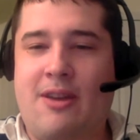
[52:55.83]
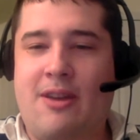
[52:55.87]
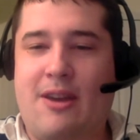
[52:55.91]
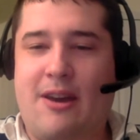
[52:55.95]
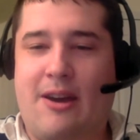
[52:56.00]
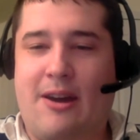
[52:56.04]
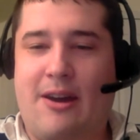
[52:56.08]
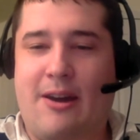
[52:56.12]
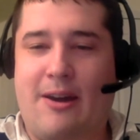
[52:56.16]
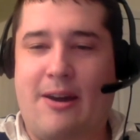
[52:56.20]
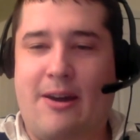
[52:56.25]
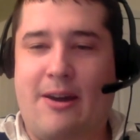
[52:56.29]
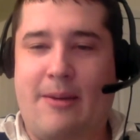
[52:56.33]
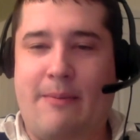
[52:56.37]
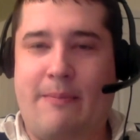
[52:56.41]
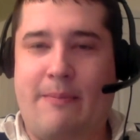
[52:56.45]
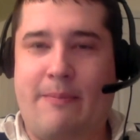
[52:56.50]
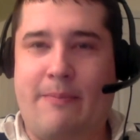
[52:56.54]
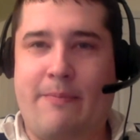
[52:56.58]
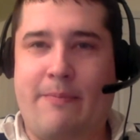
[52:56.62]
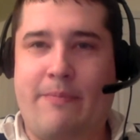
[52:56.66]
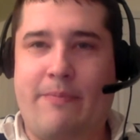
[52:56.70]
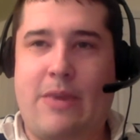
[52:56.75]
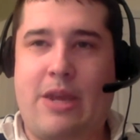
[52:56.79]

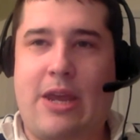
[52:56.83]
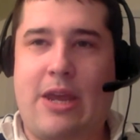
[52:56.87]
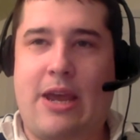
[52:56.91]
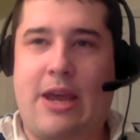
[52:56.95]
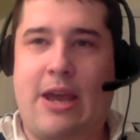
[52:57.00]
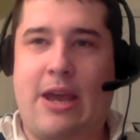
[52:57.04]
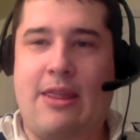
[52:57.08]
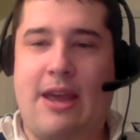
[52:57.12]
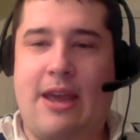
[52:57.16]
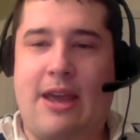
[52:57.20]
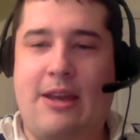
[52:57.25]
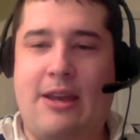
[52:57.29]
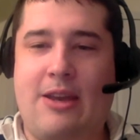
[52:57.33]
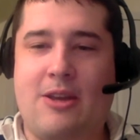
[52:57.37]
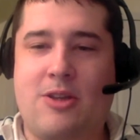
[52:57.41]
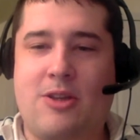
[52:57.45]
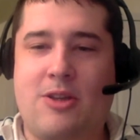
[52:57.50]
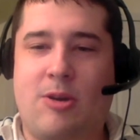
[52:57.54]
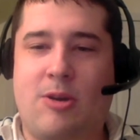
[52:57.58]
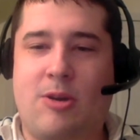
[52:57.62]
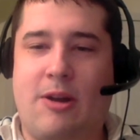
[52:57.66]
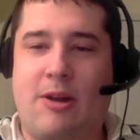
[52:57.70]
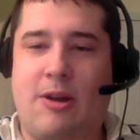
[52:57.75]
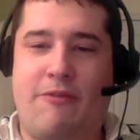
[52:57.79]
And then you
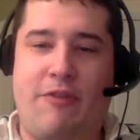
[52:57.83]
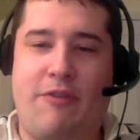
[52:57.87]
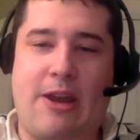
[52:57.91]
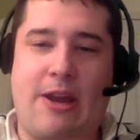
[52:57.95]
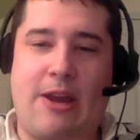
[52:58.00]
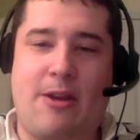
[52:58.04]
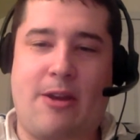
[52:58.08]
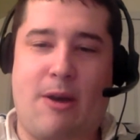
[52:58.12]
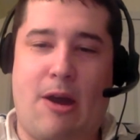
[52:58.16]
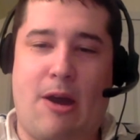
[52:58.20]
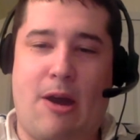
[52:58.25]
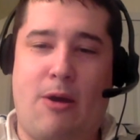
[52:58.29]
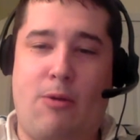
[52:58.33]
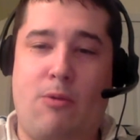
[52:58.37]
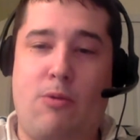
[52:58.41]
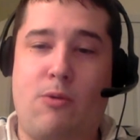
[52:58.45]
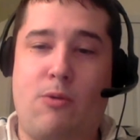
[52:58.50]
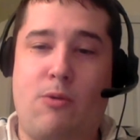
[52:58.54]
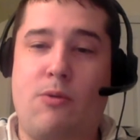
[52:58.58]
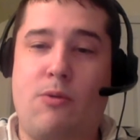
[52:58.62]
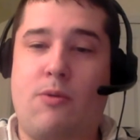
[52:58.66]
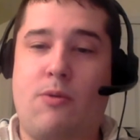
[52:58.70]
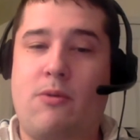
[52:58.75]
sort of figure out